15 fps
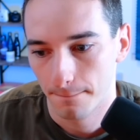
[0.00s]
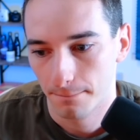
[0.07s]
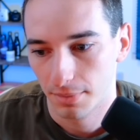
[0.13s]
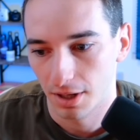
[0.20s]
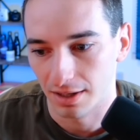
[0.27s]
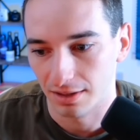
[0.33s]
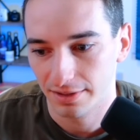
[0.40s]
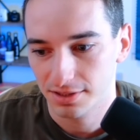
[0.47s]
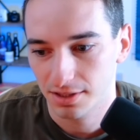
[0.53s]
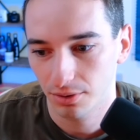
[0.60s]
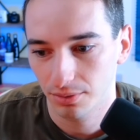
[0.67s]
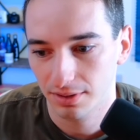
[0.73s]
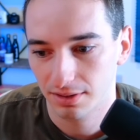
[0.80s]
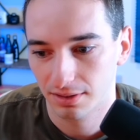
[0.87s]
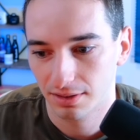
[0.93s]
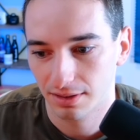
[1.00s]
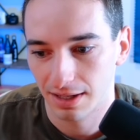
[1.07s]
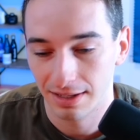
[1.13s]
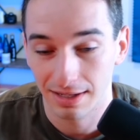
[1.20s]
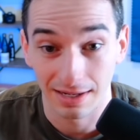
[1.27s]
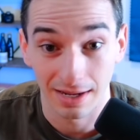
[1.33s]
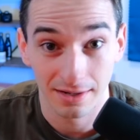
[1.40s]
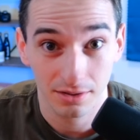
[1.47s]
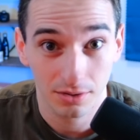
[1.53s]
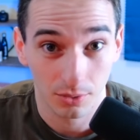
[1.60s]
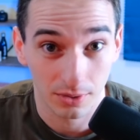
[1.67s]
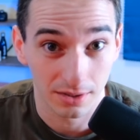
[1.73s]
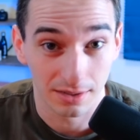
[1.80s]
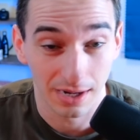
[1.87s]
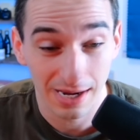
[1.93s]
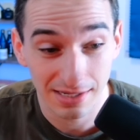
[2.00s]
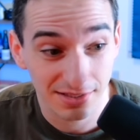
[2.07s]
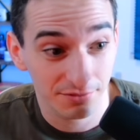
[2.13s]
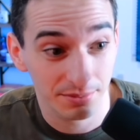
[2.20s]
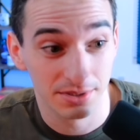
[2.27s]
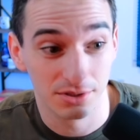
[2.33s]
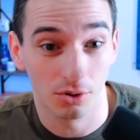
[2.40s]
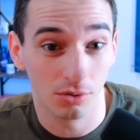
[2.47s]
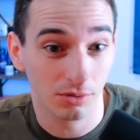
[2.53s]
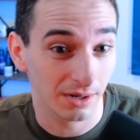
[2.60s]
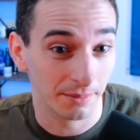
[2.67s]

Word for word: All right, let's go with NaN, or as I've been told,